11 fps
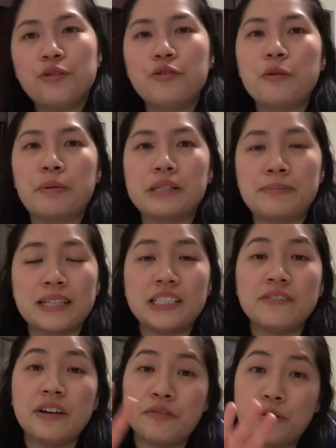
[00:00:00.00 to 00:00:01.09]
the
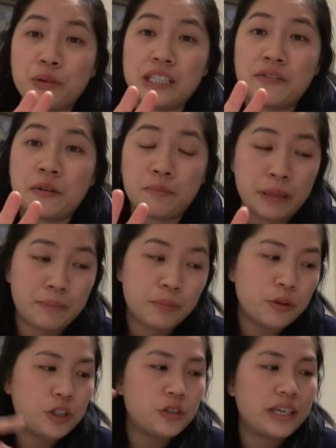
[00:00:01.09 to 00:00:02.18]
perspective of three different
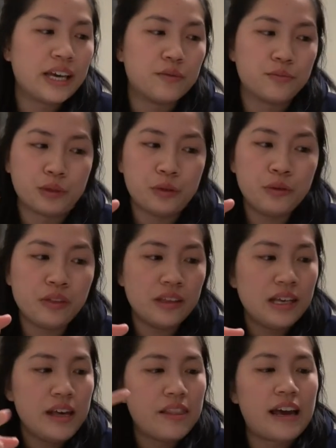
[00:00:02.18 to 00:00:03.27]
people. You get Ruth,
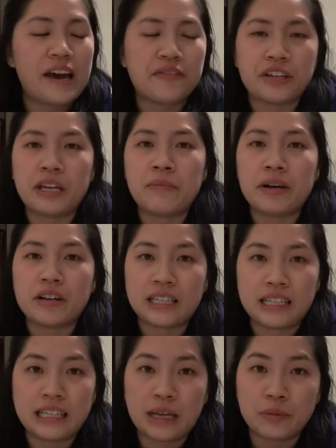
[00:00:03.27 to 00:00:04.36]
the
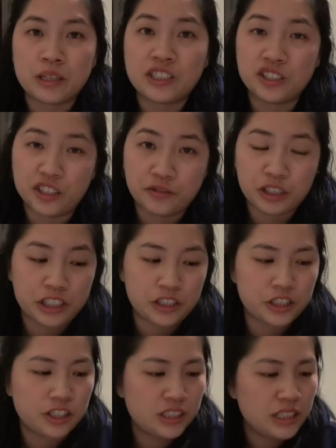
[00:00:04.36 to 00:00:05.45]
African-American labor and delivery
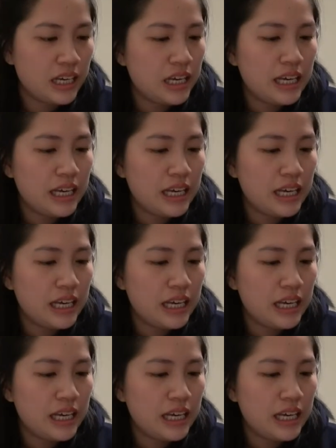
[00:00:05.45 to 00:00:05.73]
nurse,